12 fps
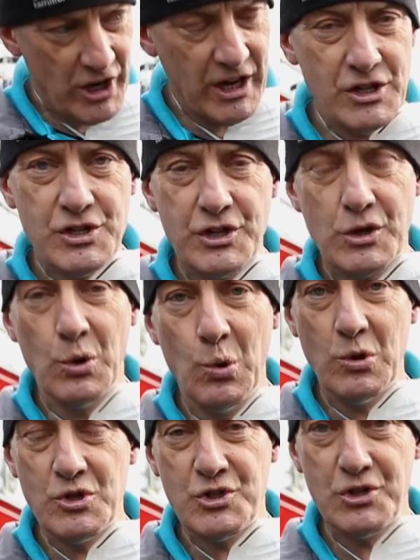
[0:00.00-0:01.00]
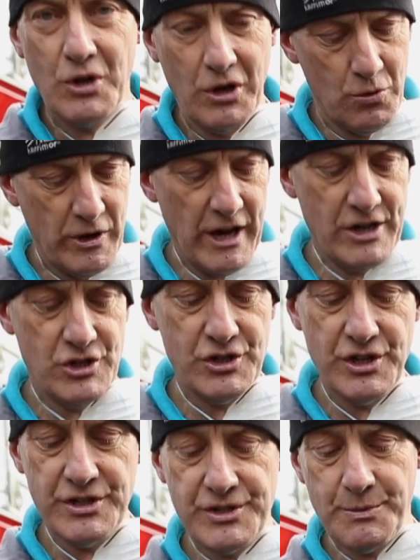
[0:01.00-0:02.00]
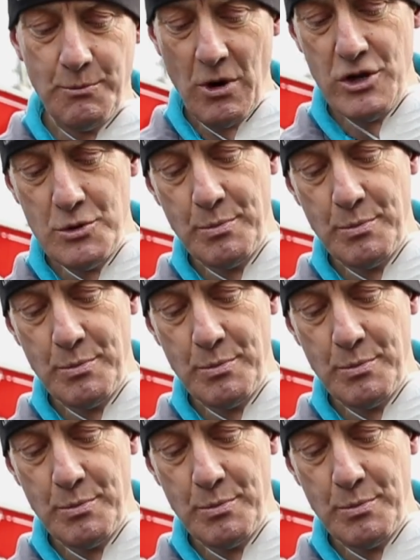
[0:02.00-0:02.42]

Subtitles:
it into the corners and doing all the edges, is where you